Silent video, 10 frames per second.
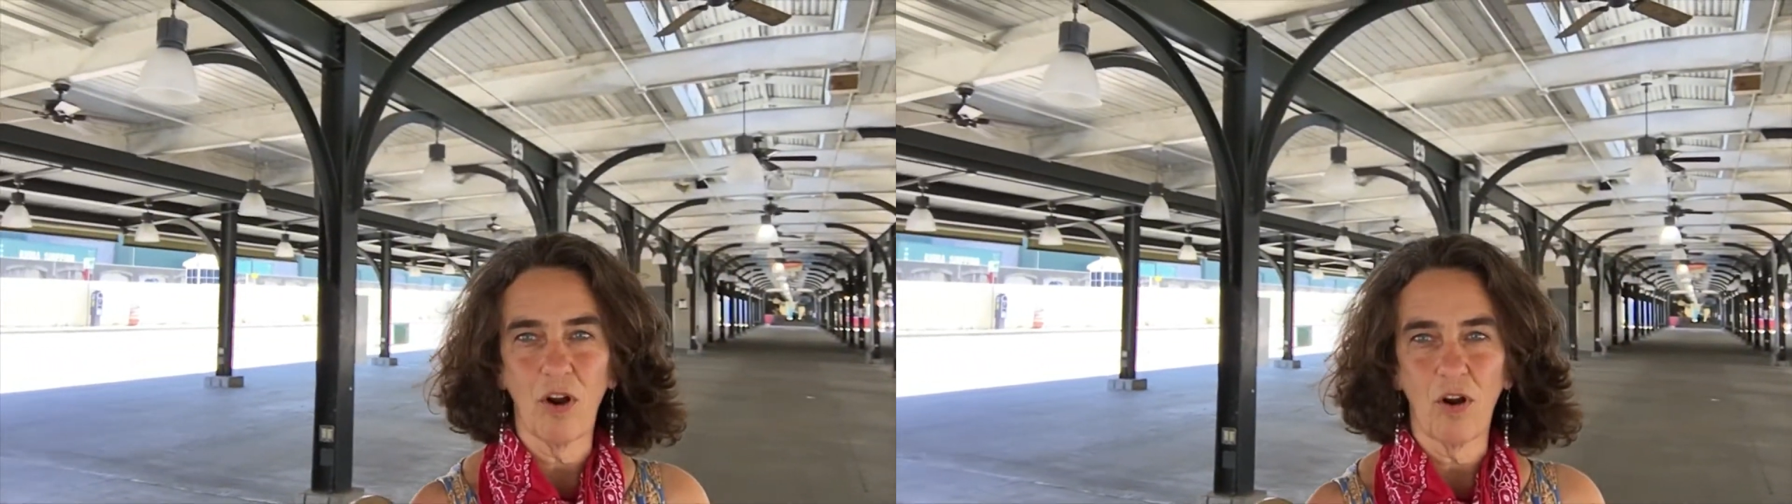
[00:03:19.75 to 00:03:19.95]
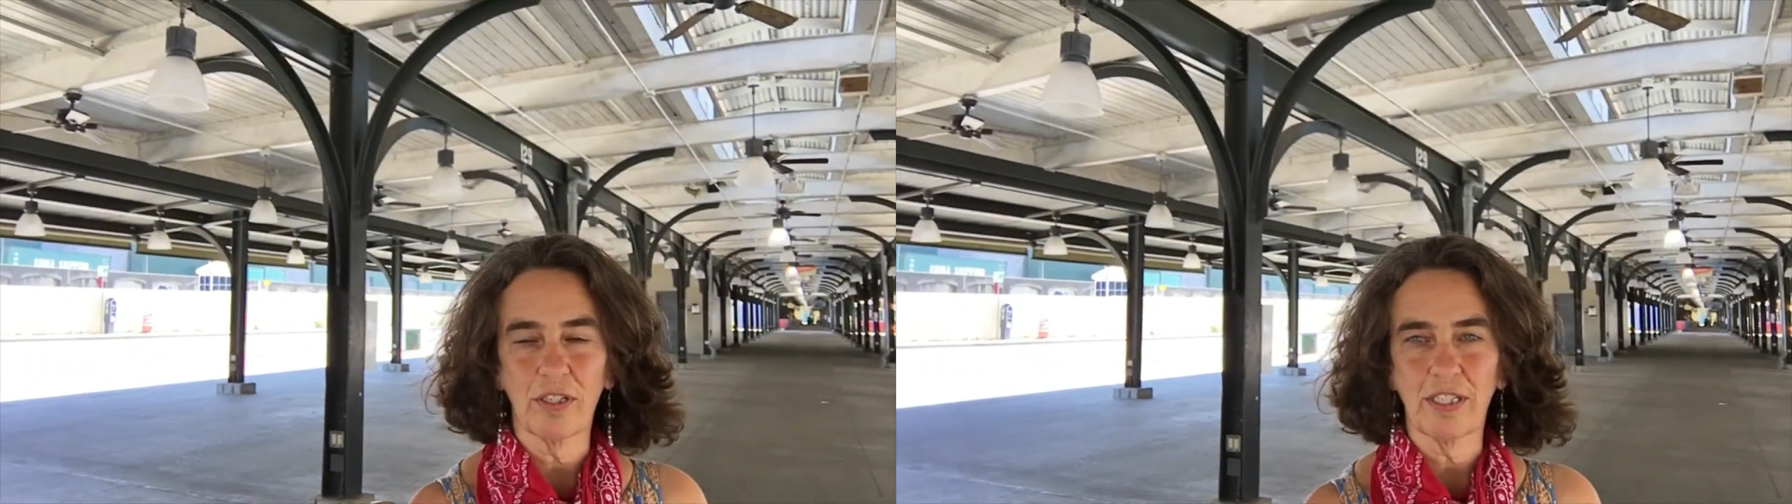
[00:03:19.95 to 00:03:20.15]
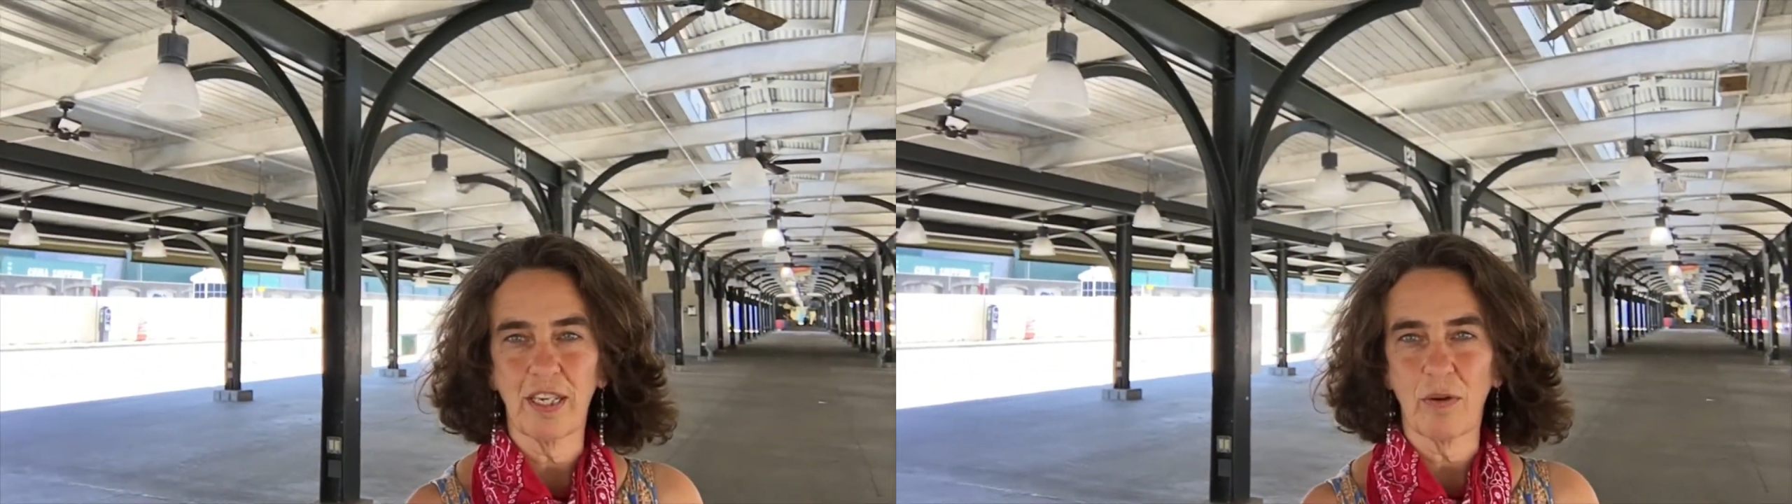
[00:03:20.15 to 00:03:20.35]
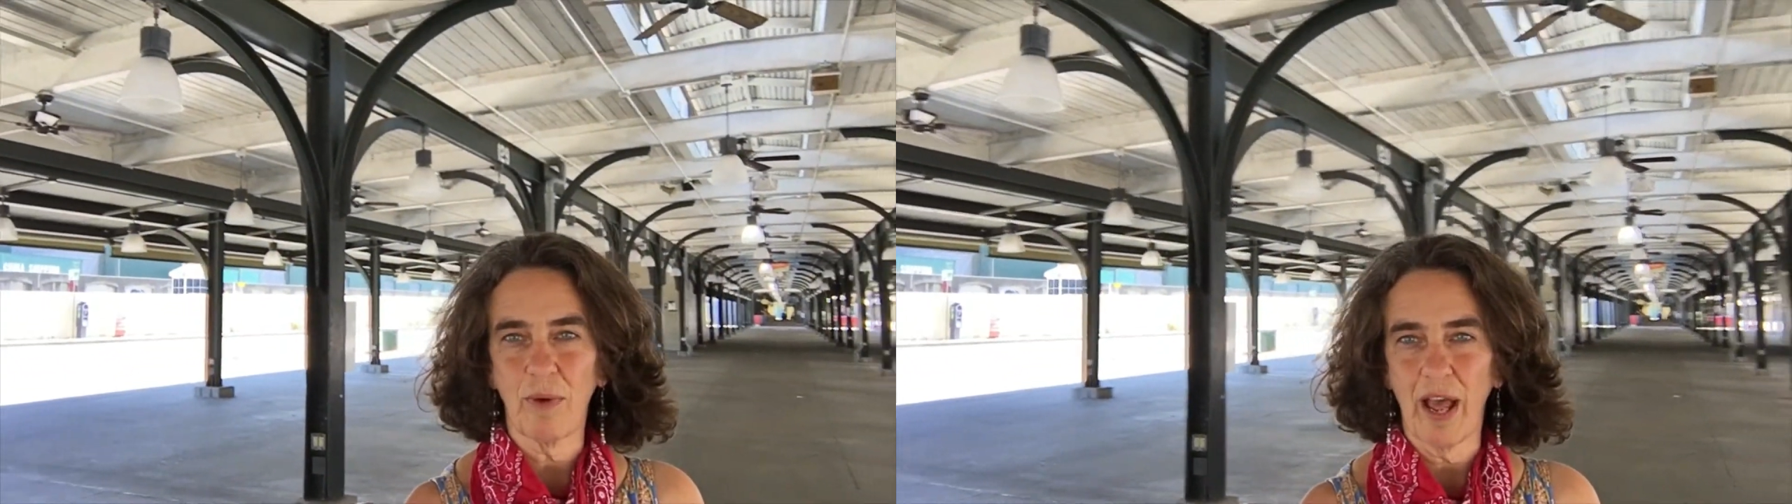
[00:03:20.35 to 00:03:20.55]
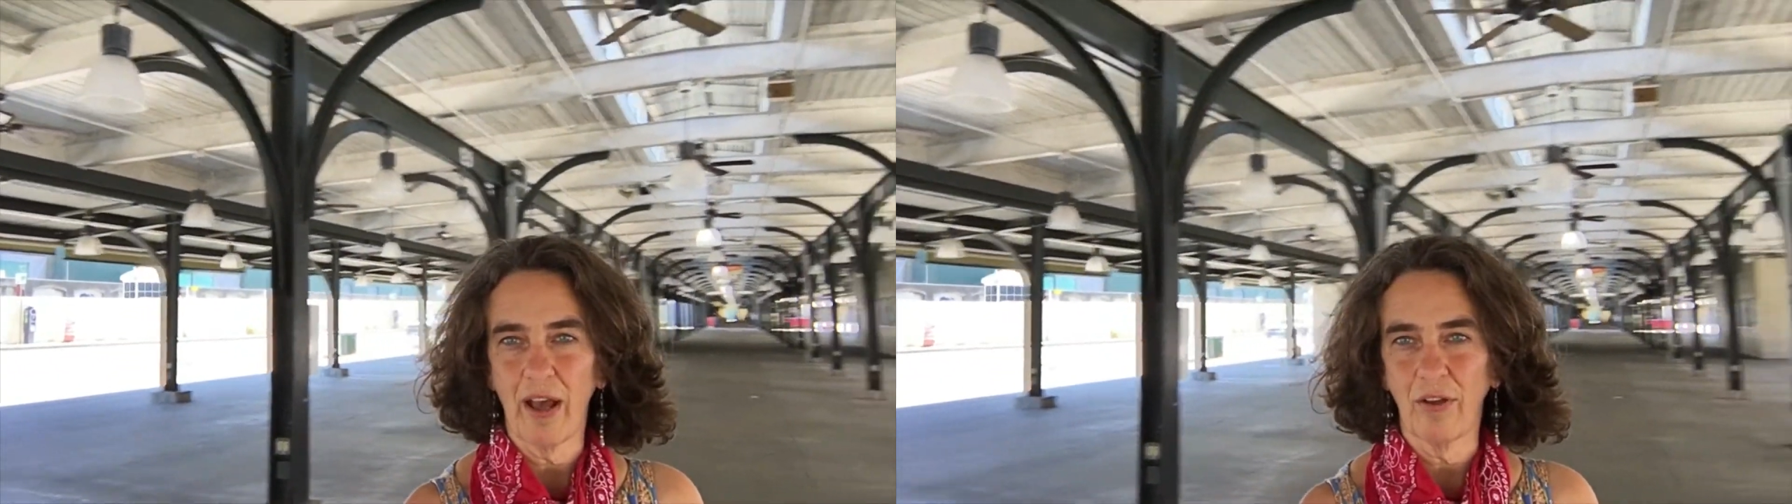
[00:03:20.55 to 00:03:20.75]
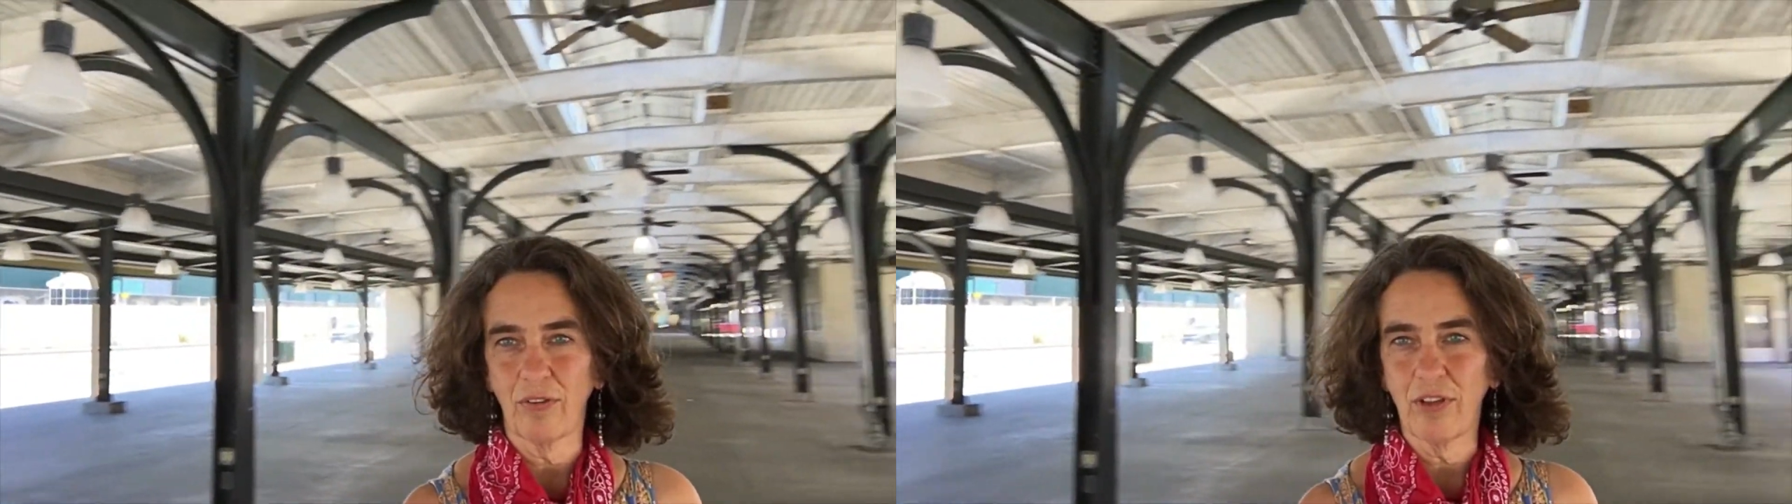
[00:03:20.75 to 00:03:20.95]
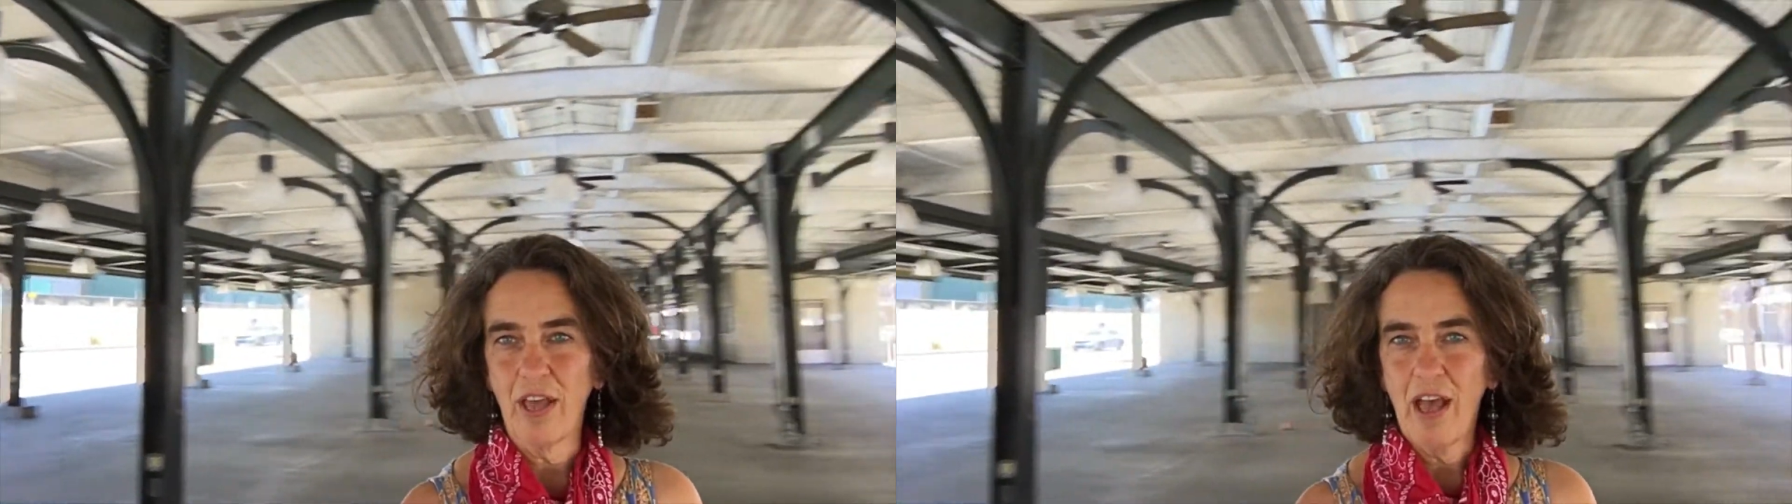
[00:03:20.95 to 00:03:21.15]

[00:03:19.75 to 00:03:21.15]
hard to get around.